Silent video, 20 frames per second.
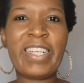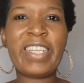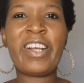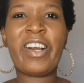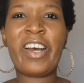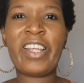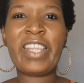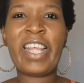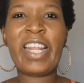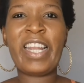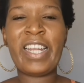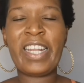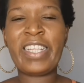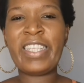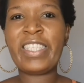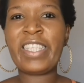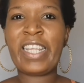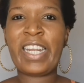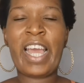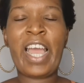on that
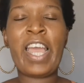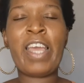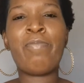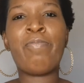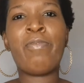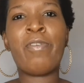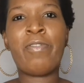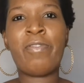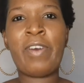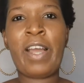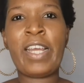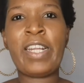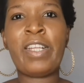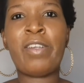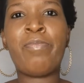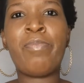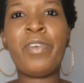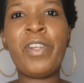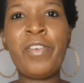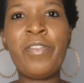list that I had
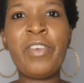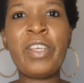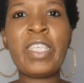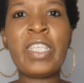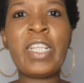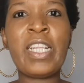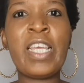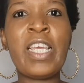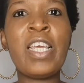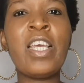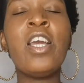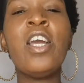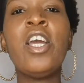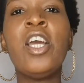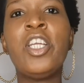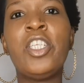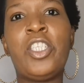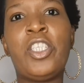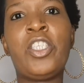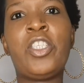provided previously,
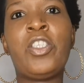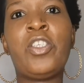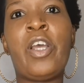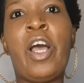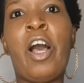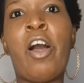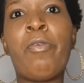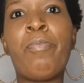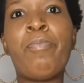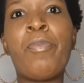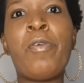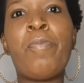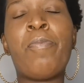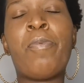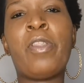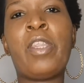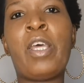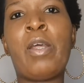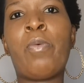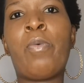just to help
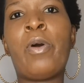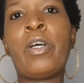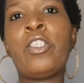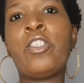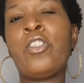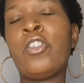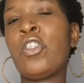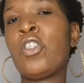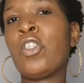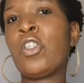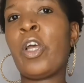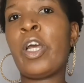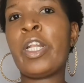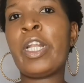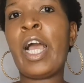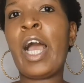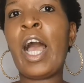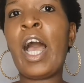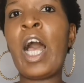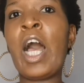people that want to start
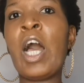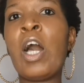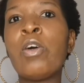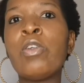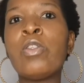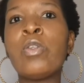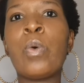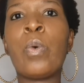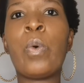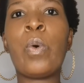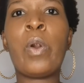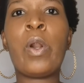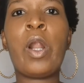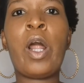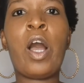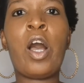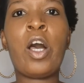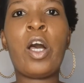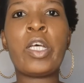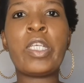out or
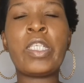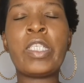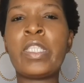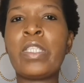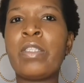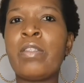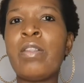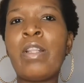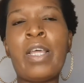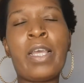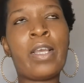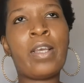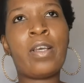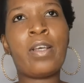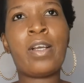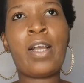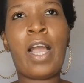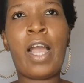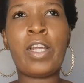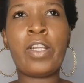are like
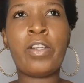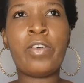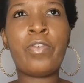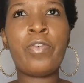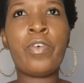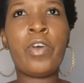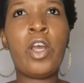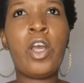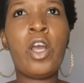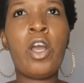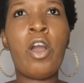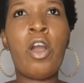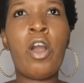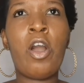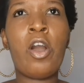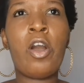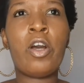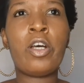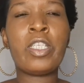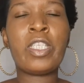kind of
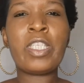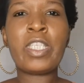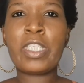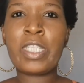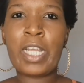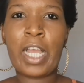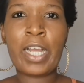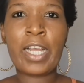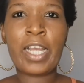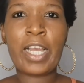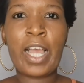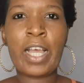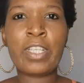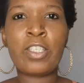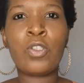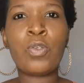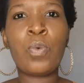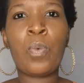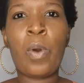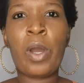stuck as
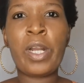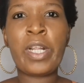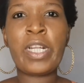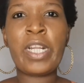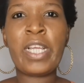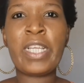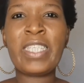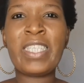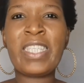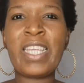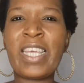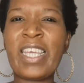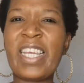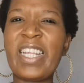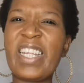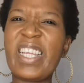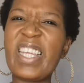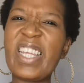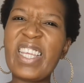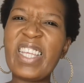to what it is they
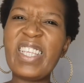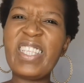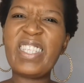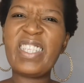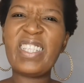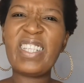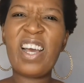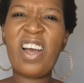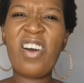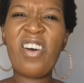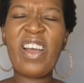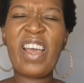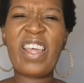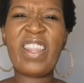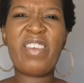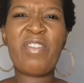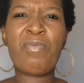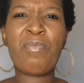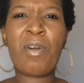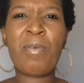can eat now, and
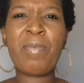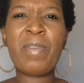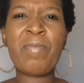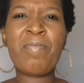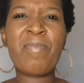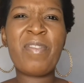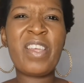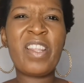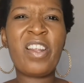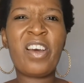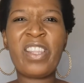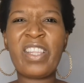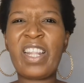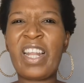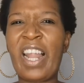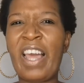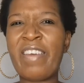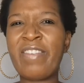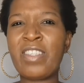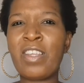they've probably been on the
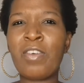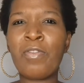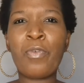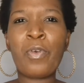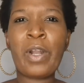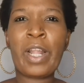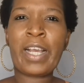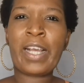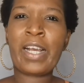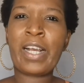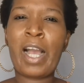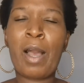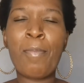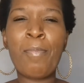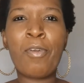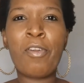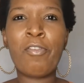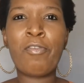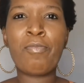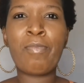lifestyle for like a
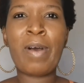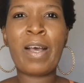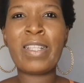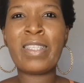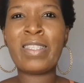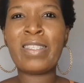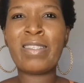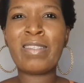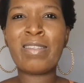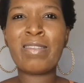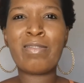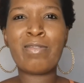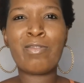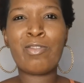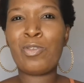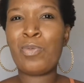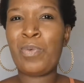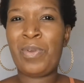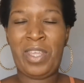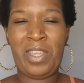couple of months
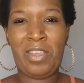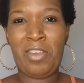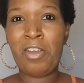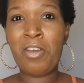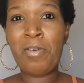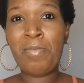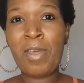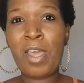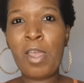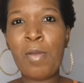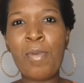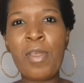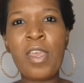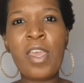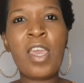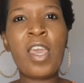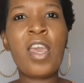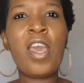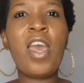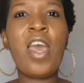to a year
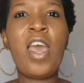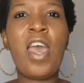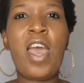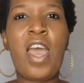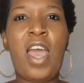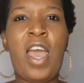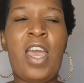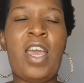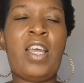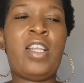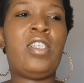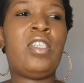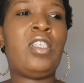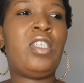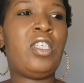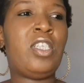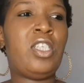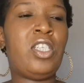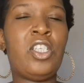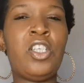maybe. And
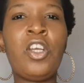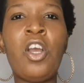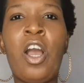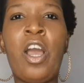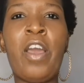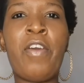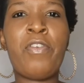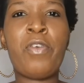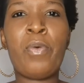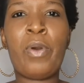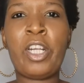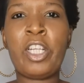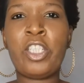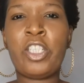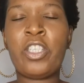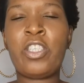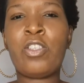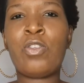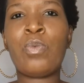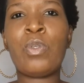yeah, if you want to
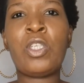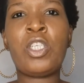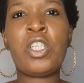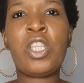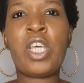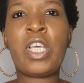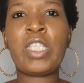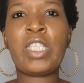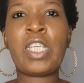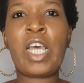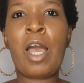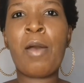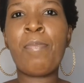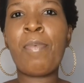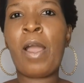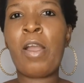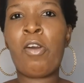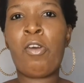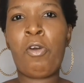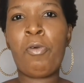just switch things up,
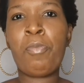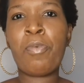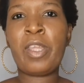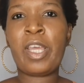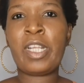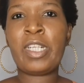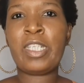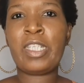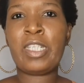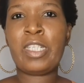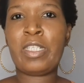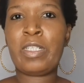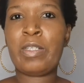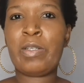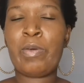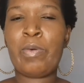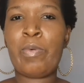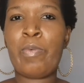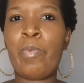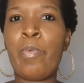I hope that
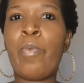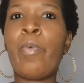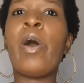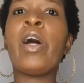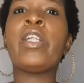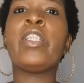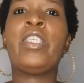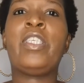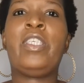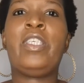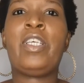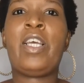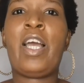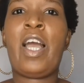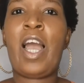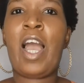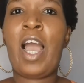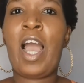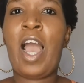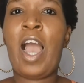what
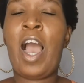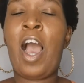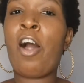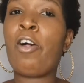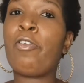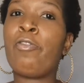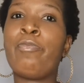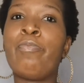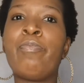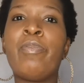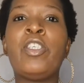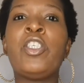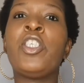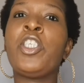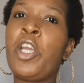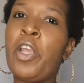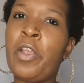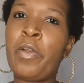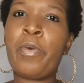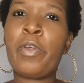I'll be
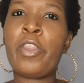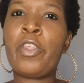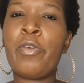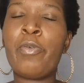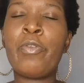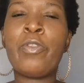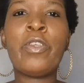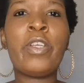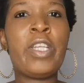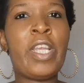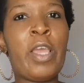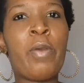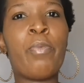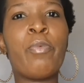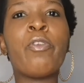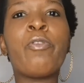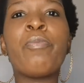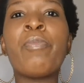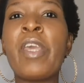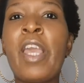sharing with you today
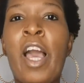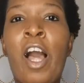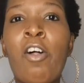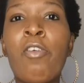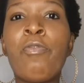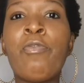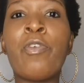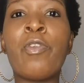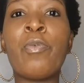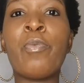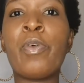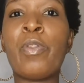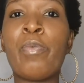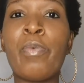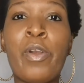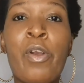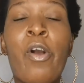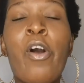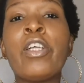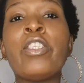will be helpful with
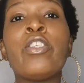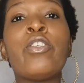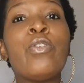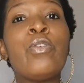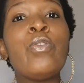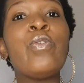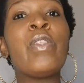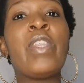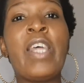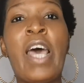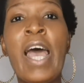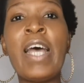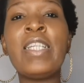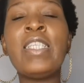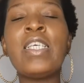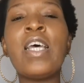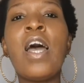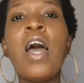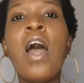regards to that.